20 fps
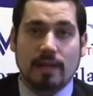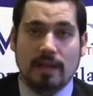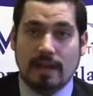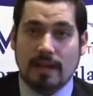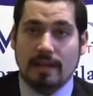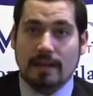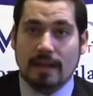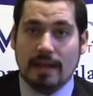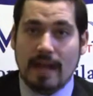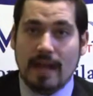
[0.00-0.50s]

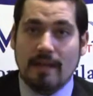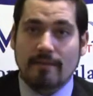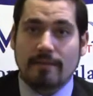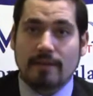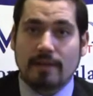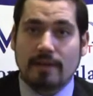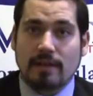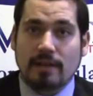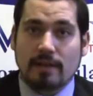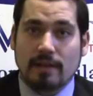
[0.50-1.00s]
and
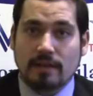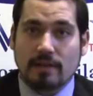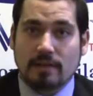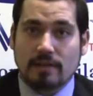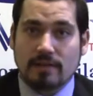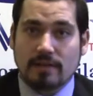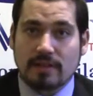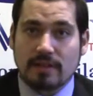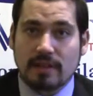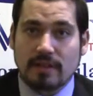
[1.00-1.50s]
confident in your
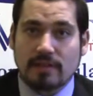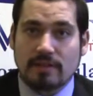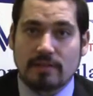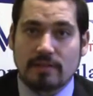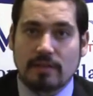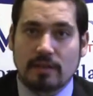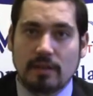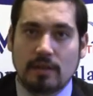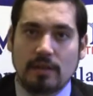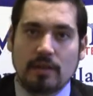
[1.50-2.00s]
skills.
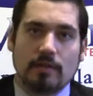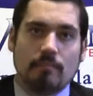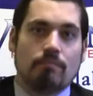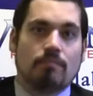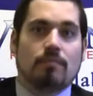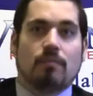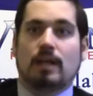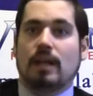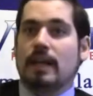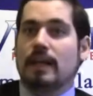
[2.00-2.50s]

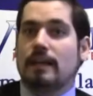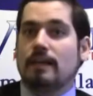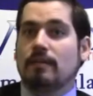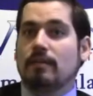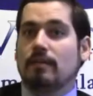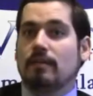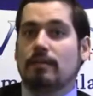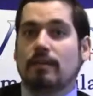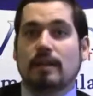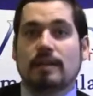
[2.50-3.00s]

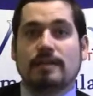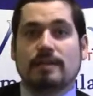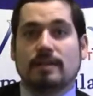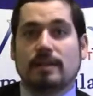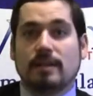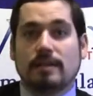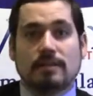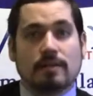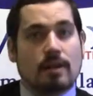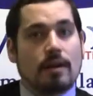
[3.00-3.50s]
And
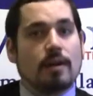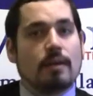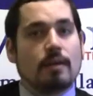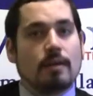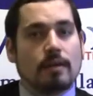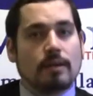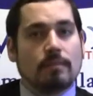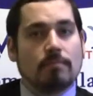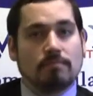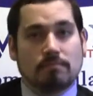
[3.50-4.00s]
listings are